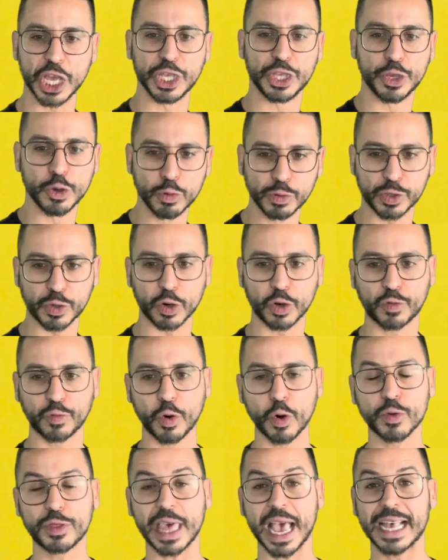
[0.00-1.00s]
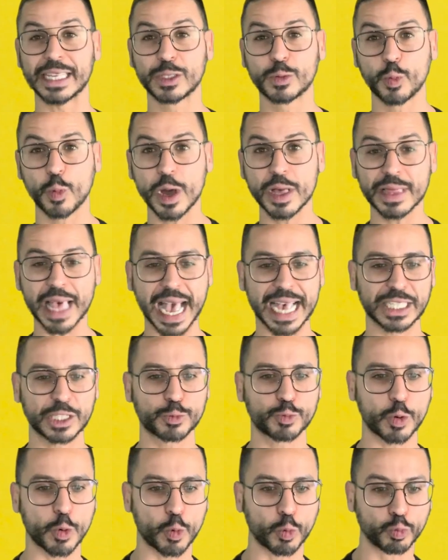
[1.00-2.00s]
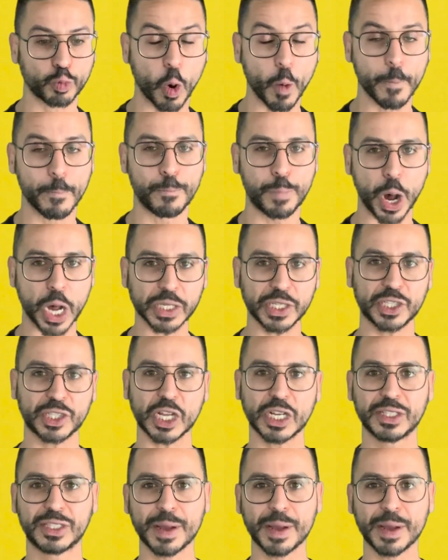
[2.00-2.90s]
user growth as well as robust